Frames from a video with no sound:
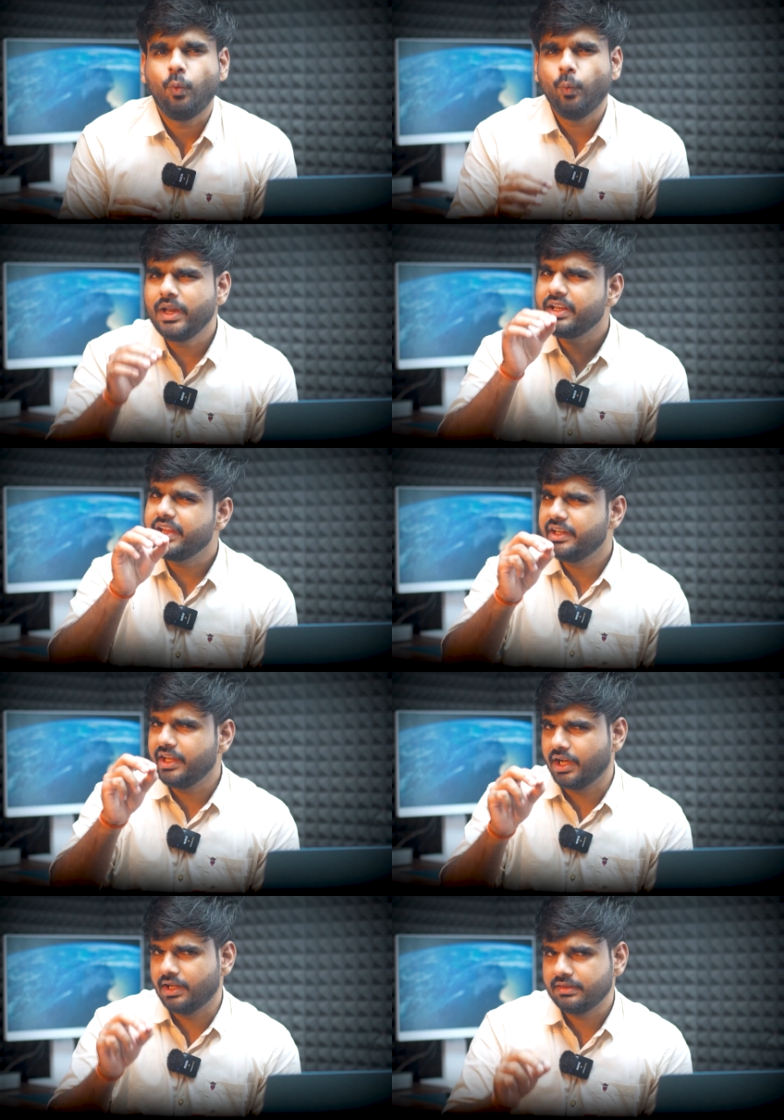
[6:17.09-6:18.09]
will
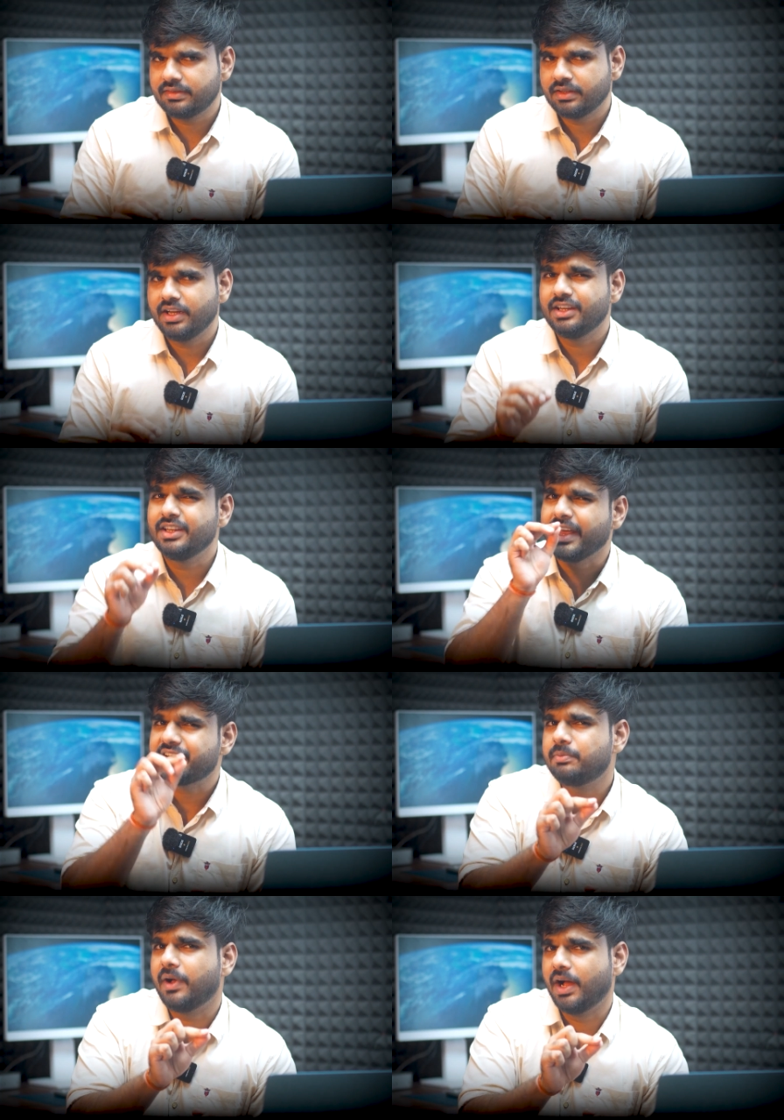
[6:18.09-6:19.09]
India's
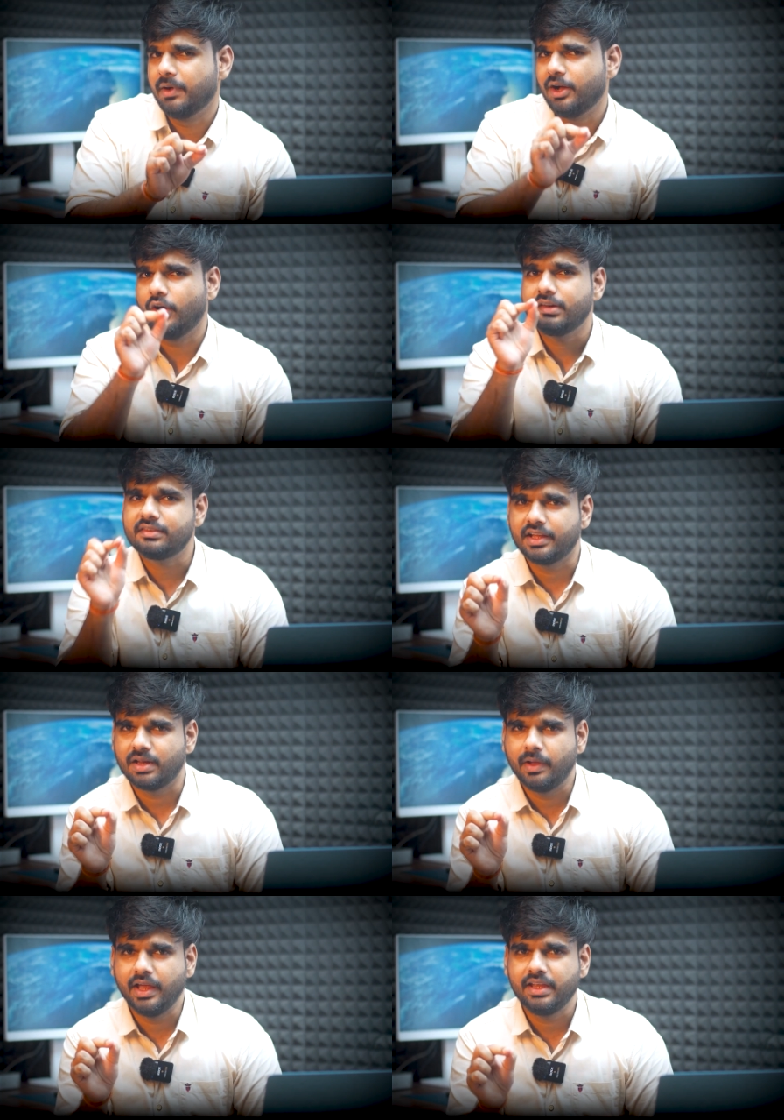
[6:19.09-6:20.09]
next Bhabha or
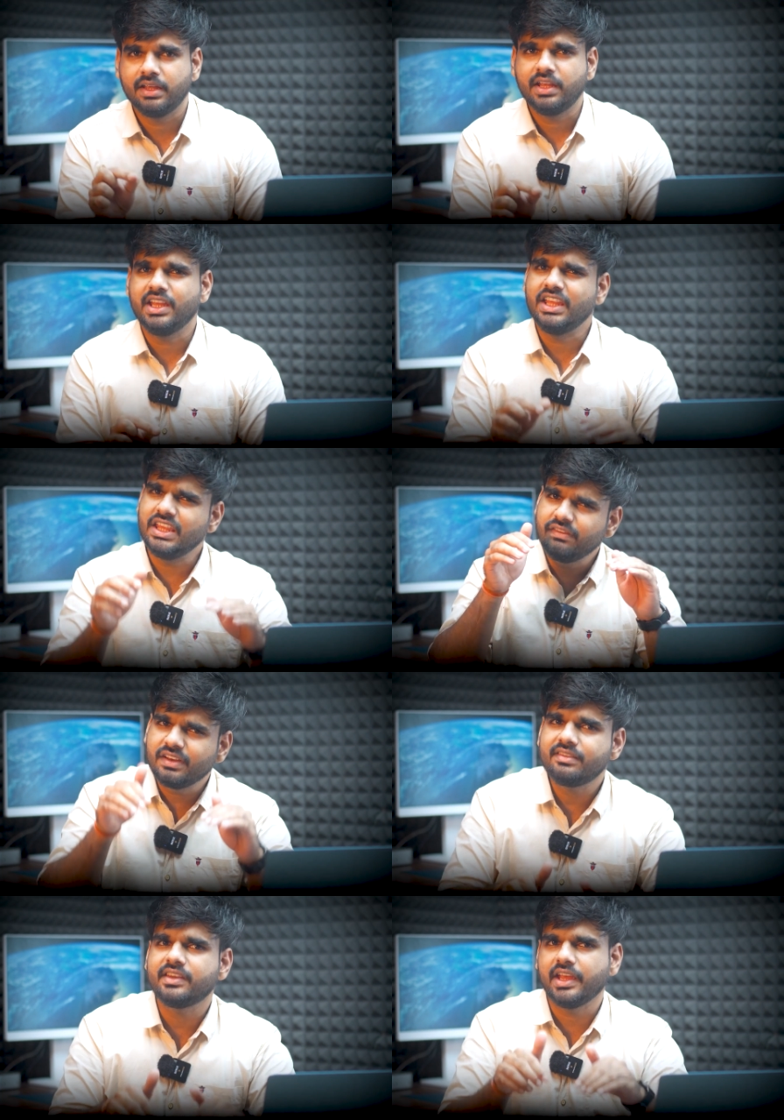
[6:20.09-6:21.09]
Sarabhai
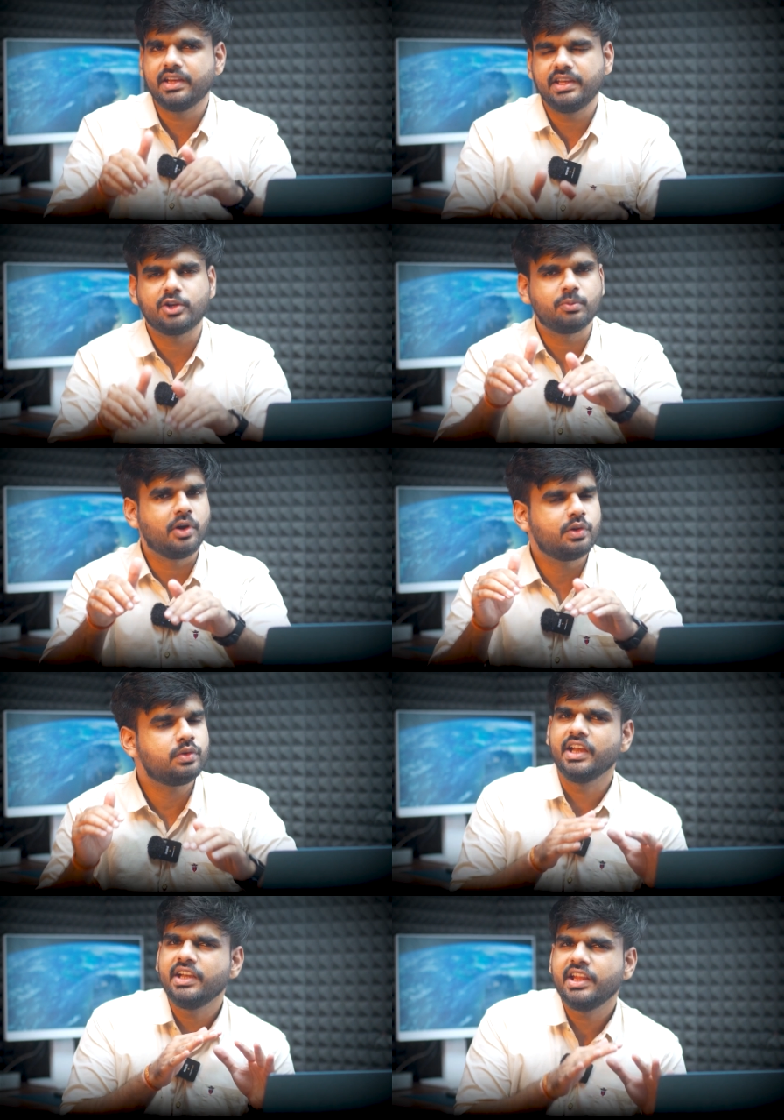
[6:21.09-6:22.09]
even stay in India tomorrow?
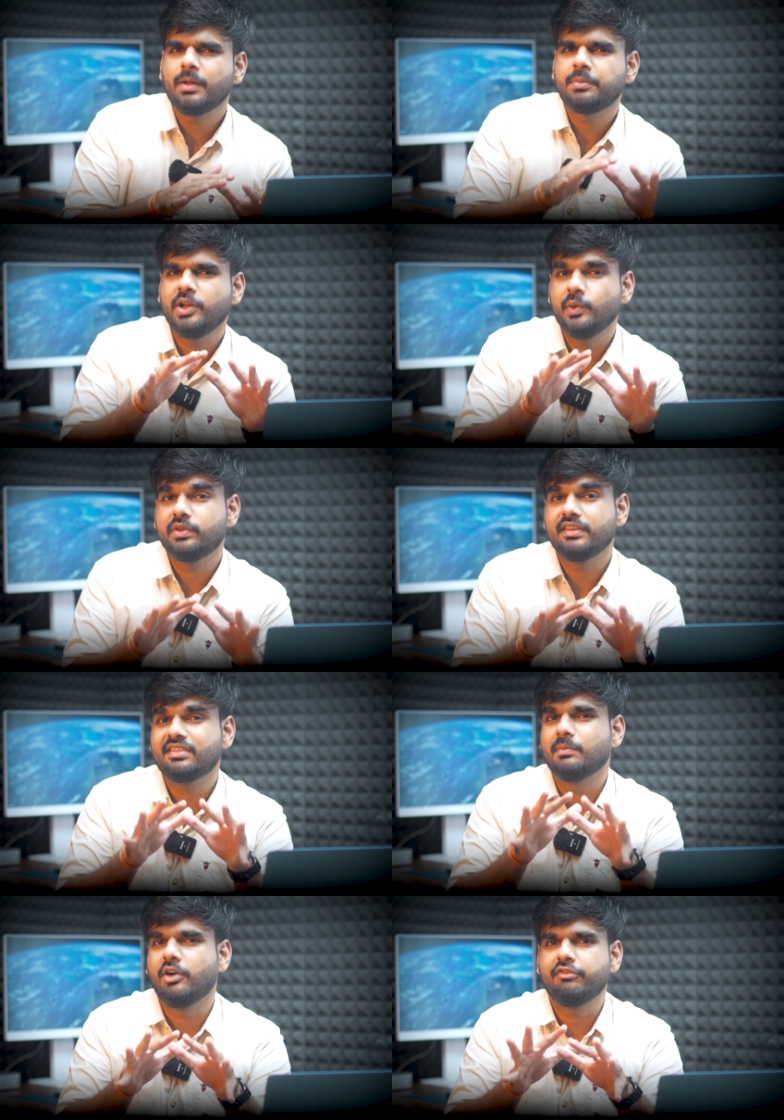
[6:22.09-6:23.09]
India produces
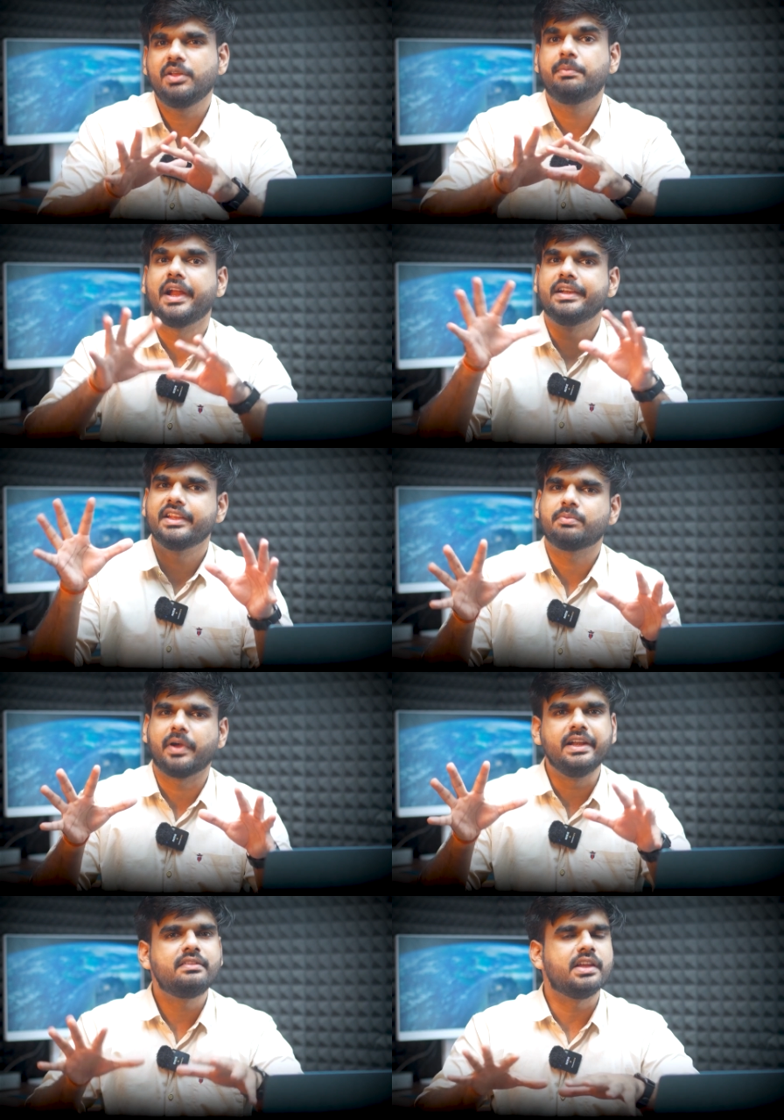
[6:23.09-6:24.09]
some of the brightest
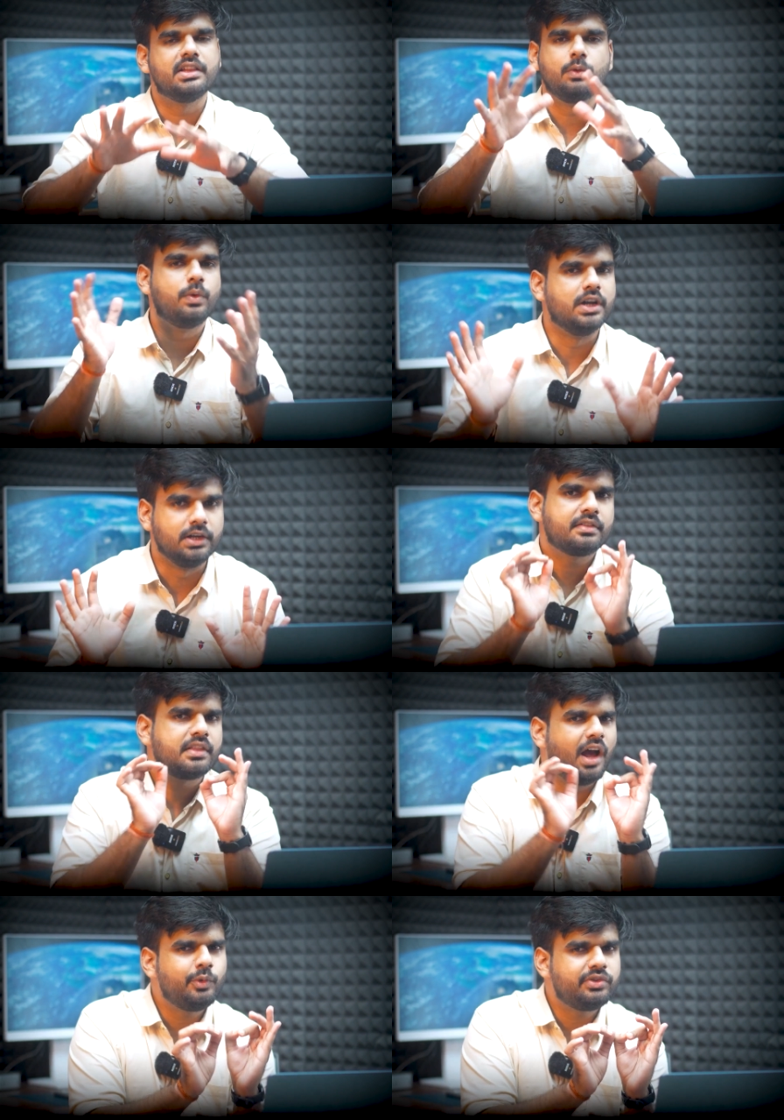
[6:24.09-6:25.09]
minds in the world.
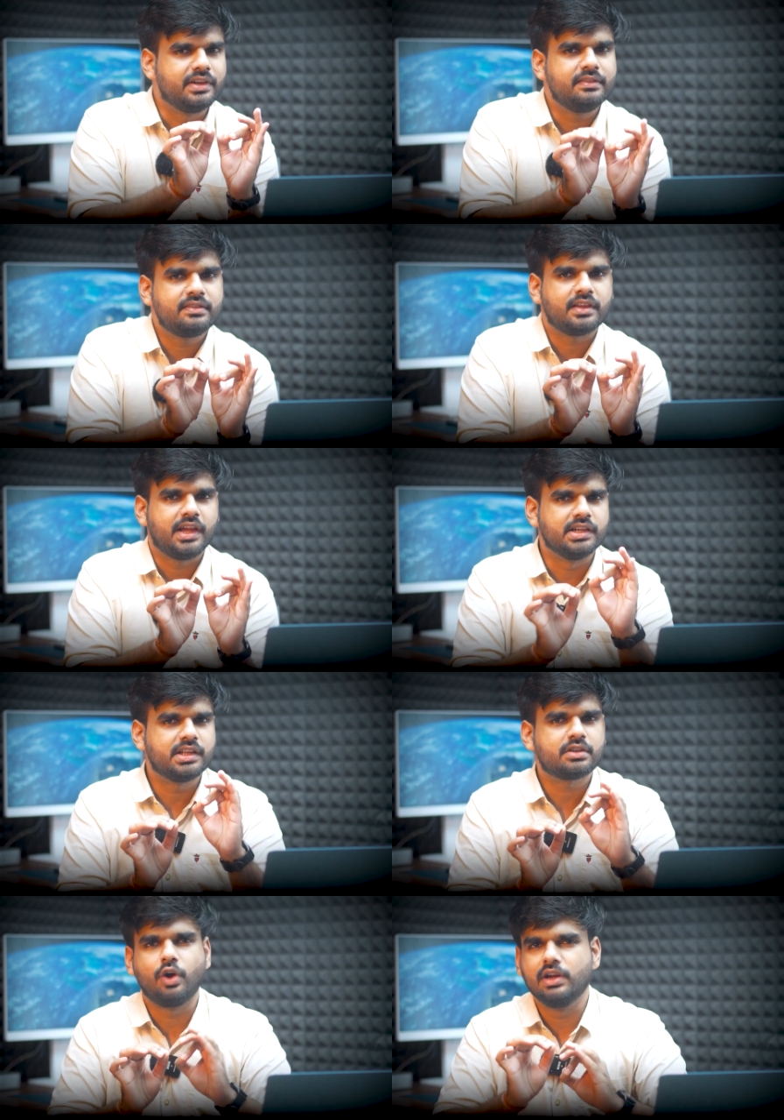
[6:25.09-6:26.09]
Thousands
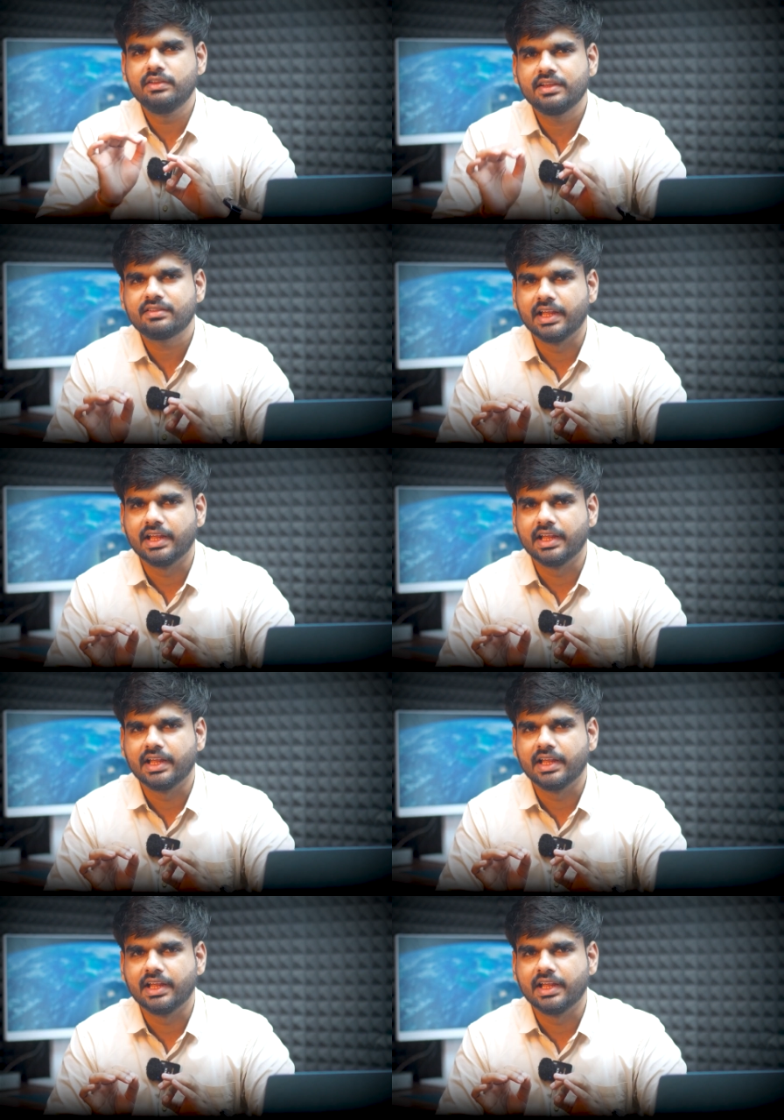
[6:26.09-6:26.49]
enter colleges